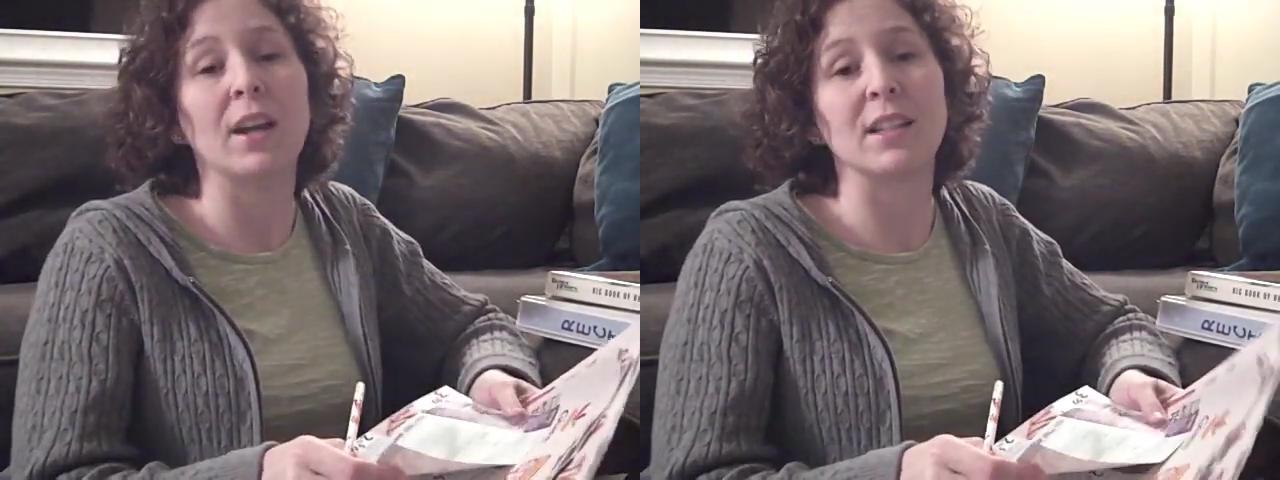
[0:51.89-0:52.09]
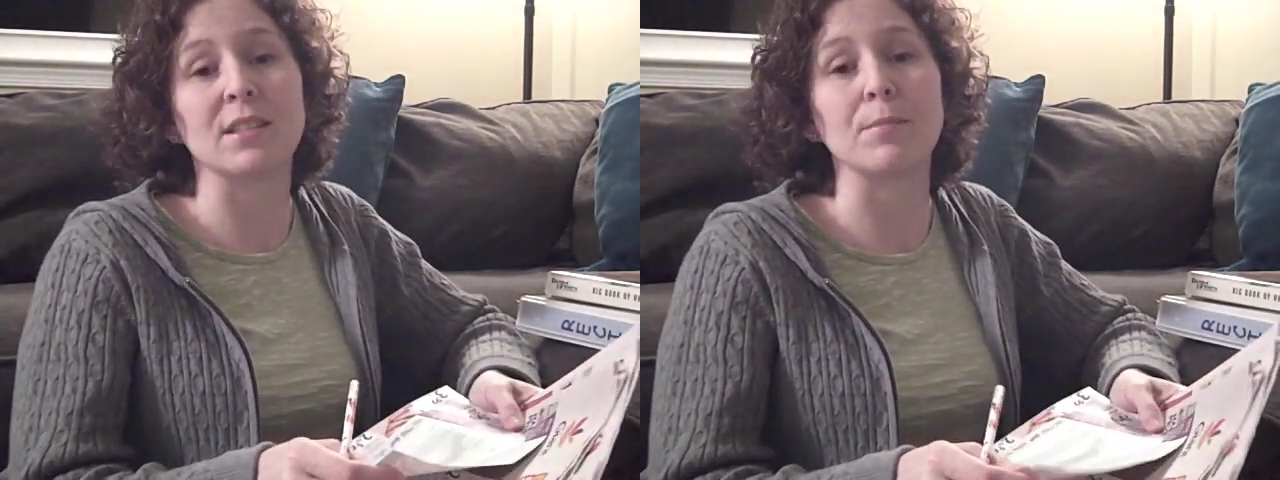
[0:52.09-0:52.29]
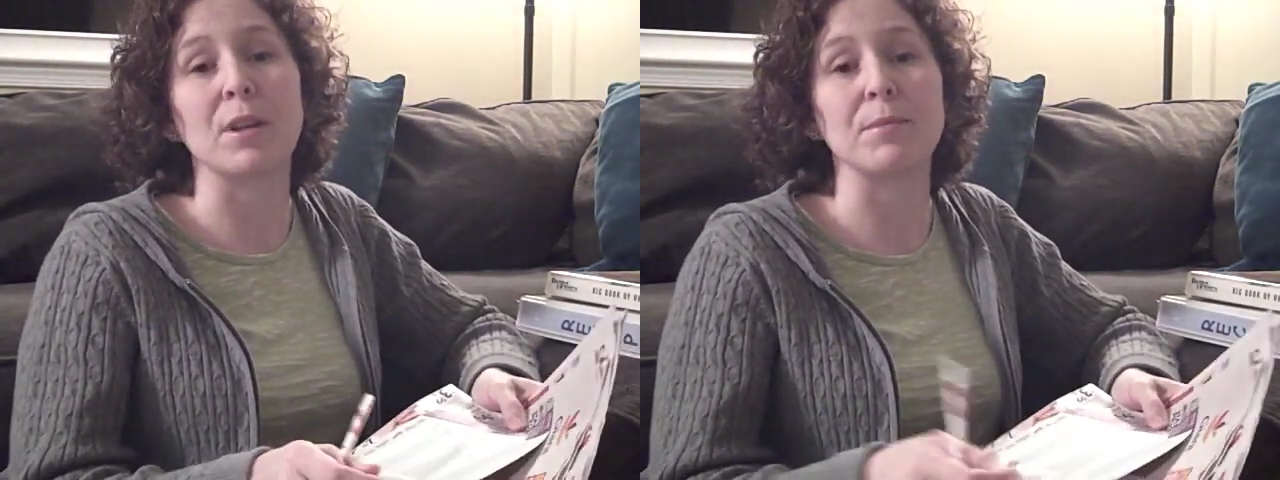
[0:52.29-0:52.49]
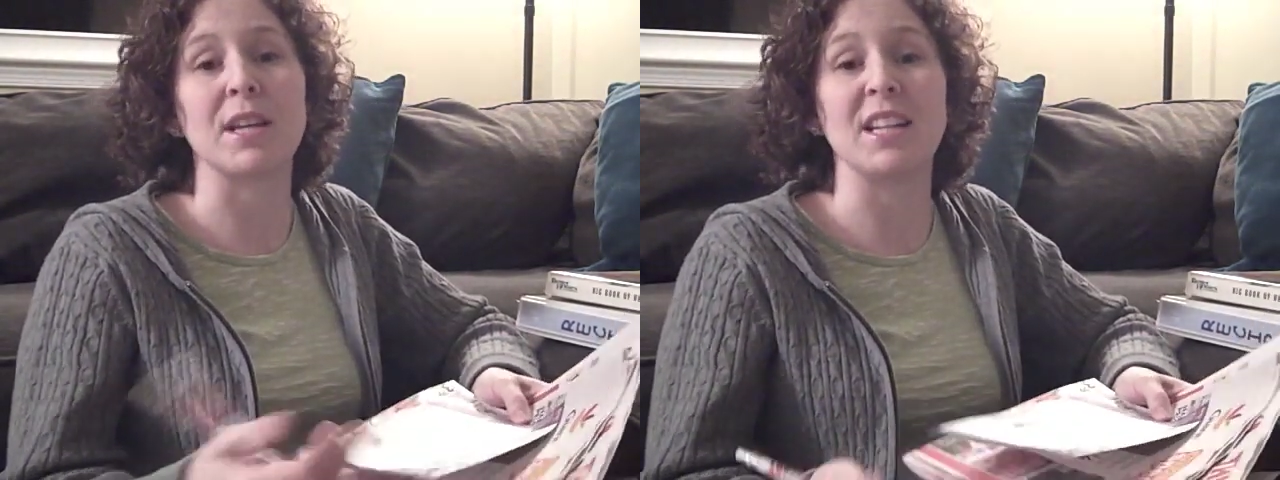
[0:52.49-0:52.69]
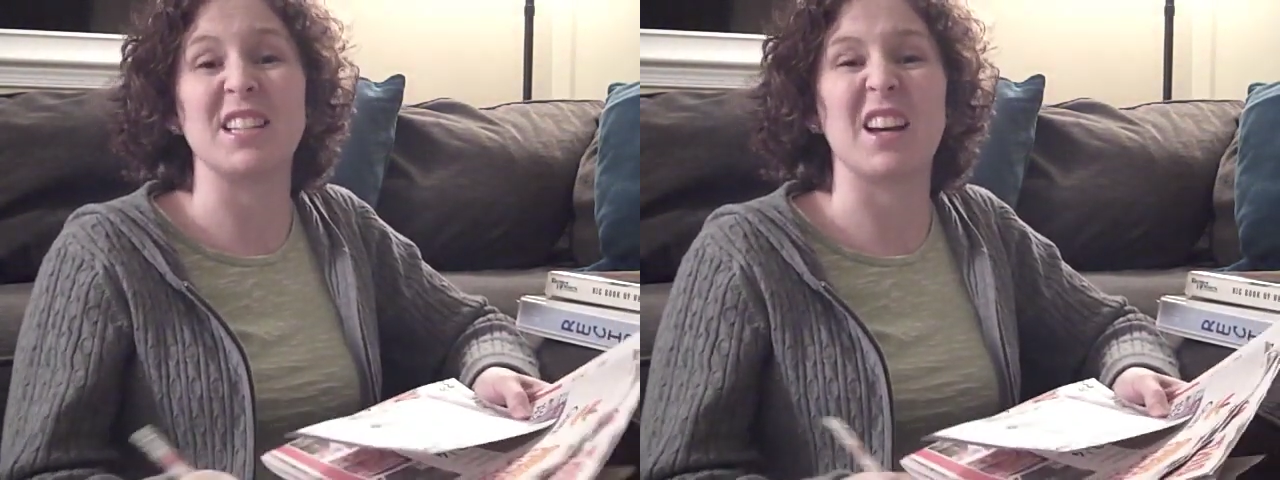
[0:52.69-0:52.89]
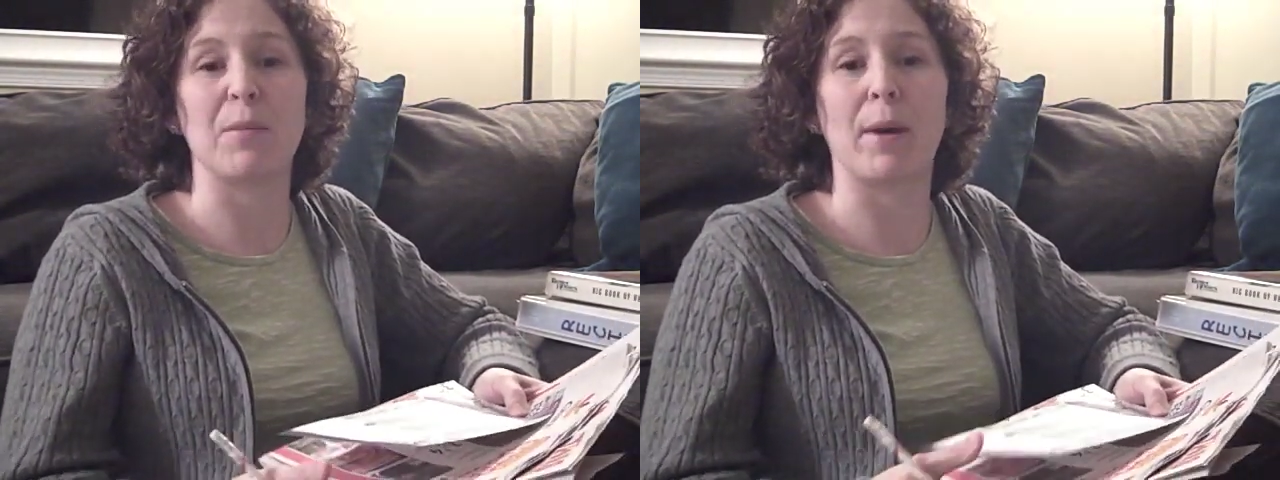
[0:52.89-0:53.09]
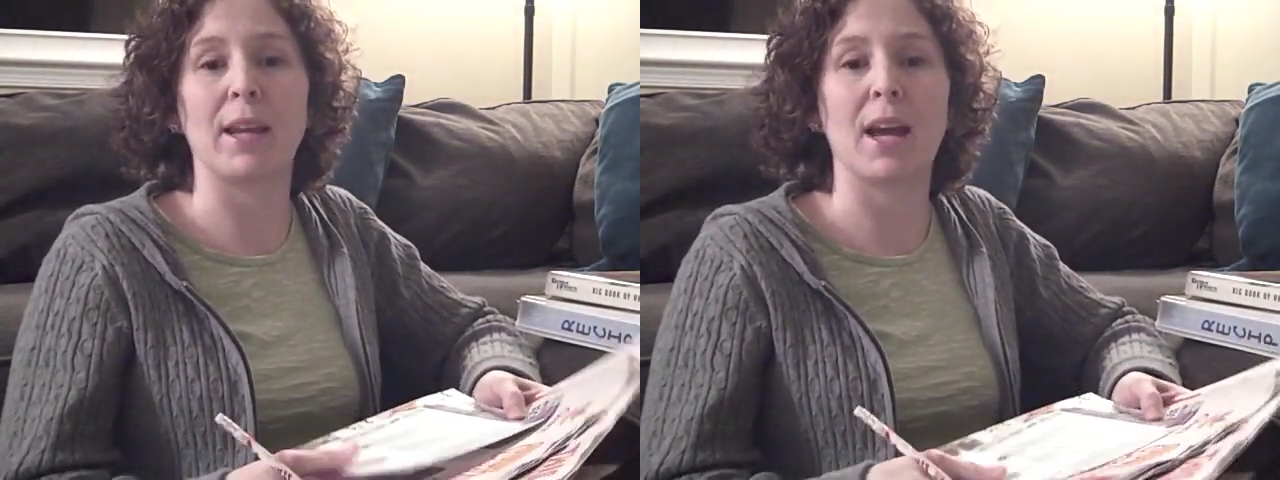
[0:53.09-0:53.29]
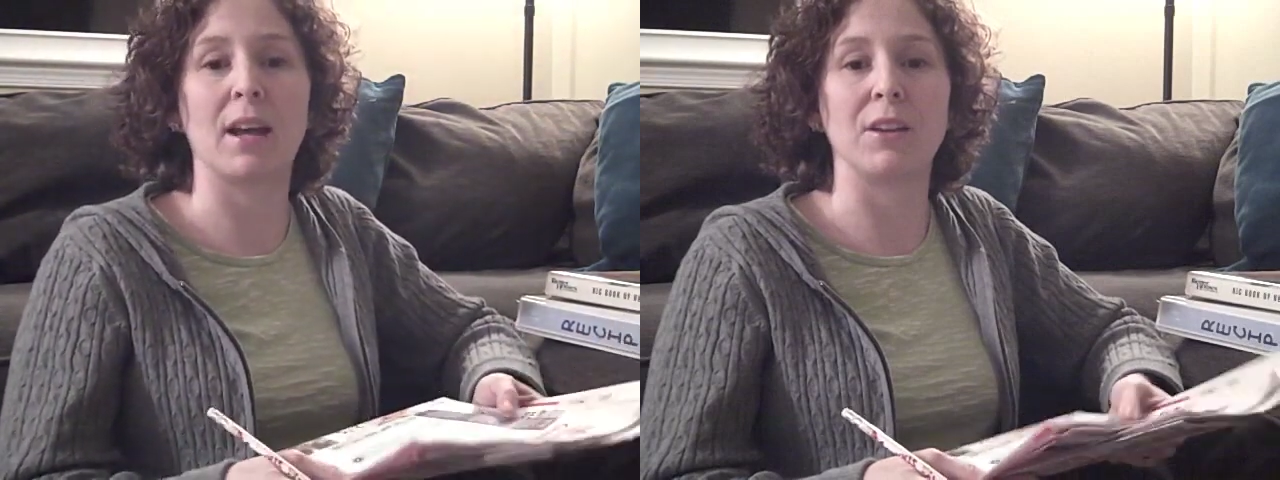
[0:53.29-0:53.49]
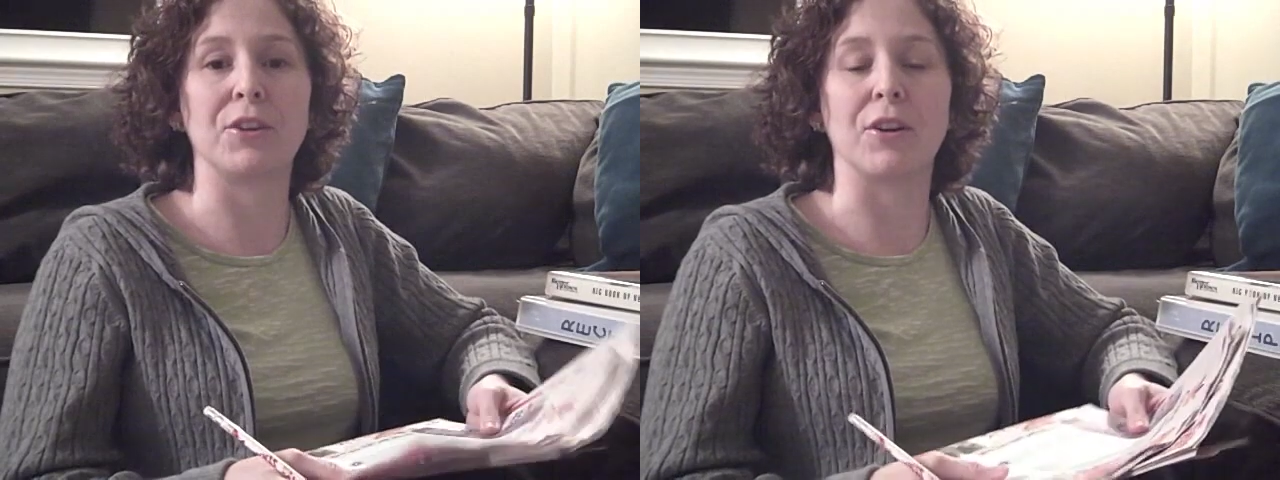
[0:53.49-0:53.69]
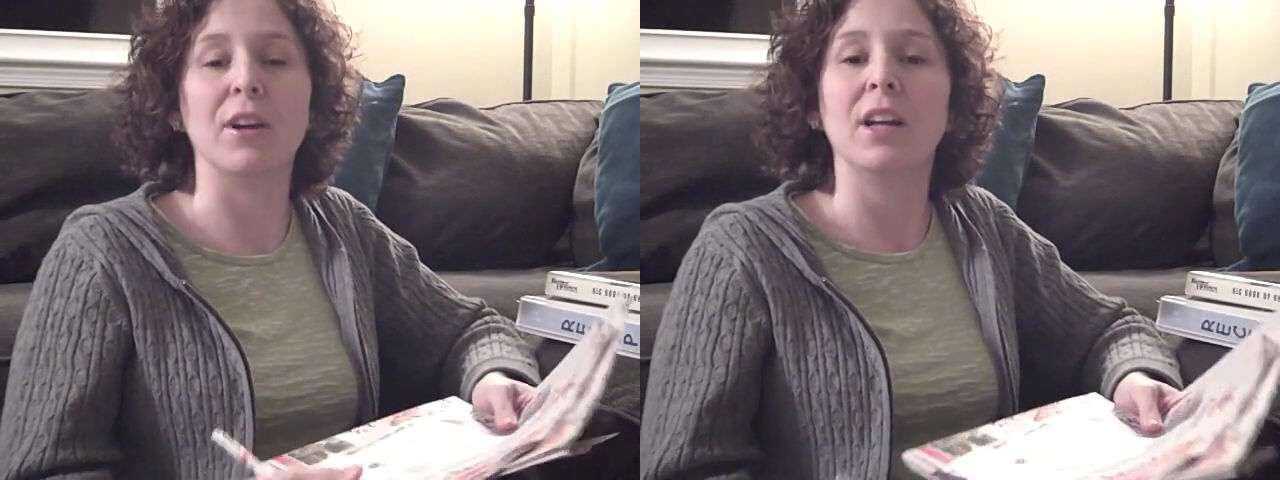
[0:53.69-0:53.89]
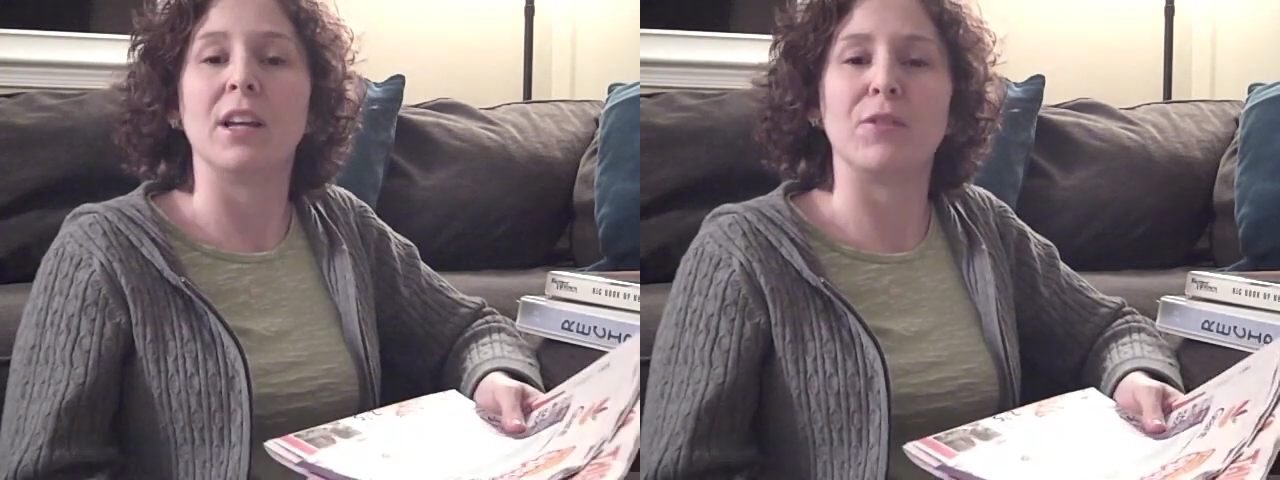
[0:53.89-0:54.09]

and sometimes I need to have my calendar.